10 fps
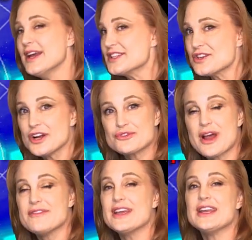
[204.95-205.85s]
It's not
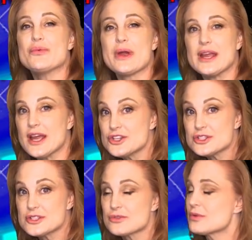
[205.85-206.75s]
driving any
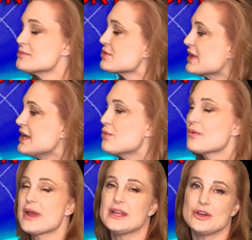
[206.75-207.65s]
radiation storms or any
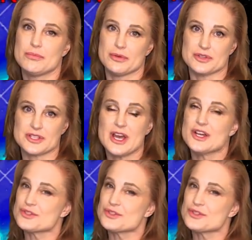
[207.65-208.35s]
radio bursts,